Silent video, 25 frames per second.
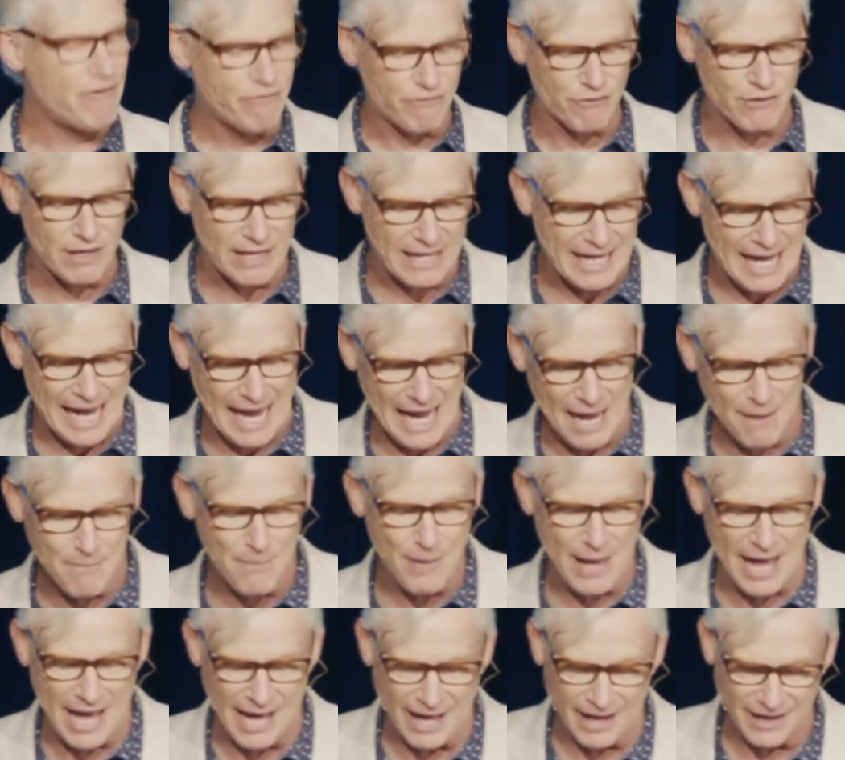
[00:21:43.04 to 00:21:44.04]
for a
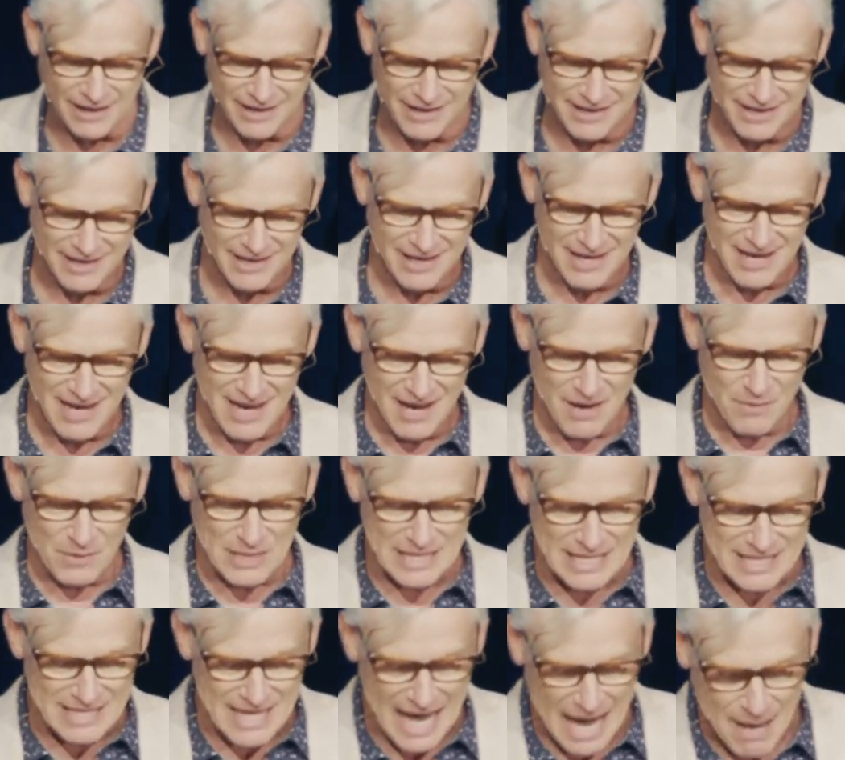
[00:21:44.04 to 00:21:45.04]
camp out. When
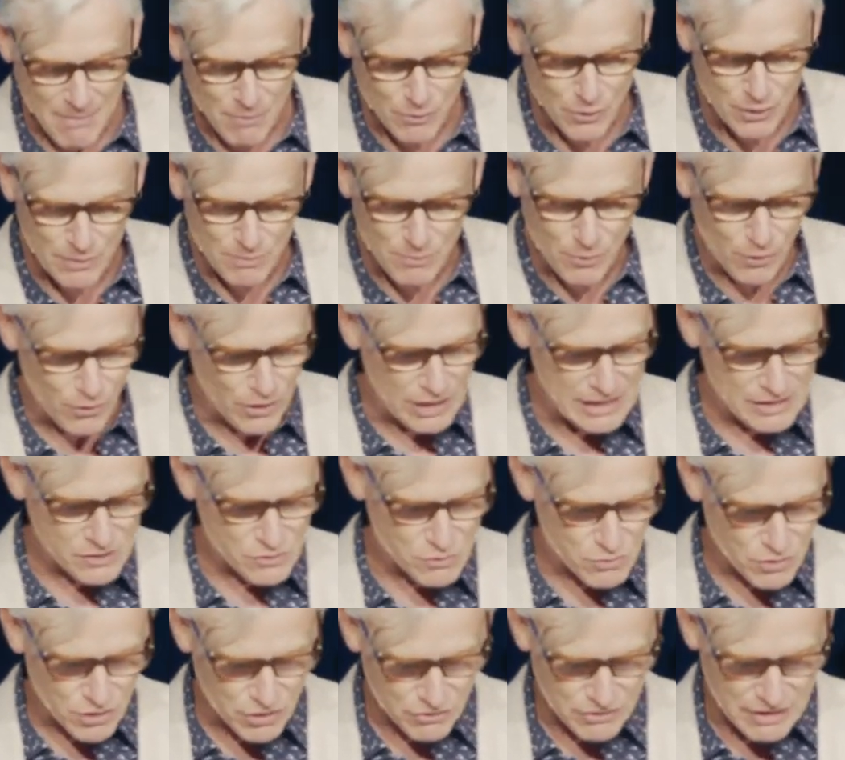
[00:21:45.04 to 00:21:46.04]
the neighborhood boys
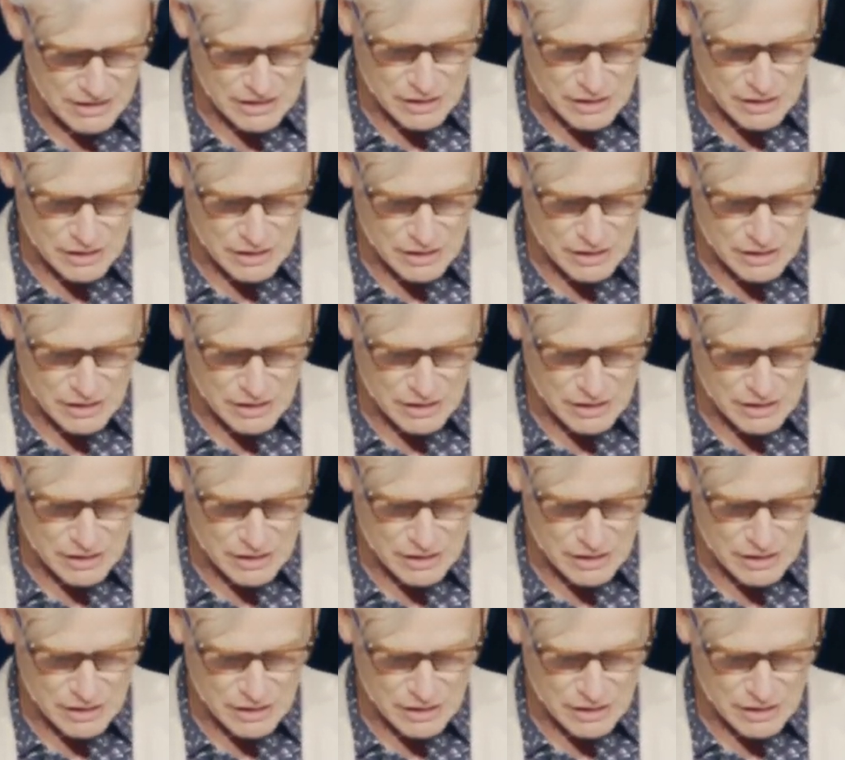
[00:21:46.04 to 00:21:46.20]
drilled the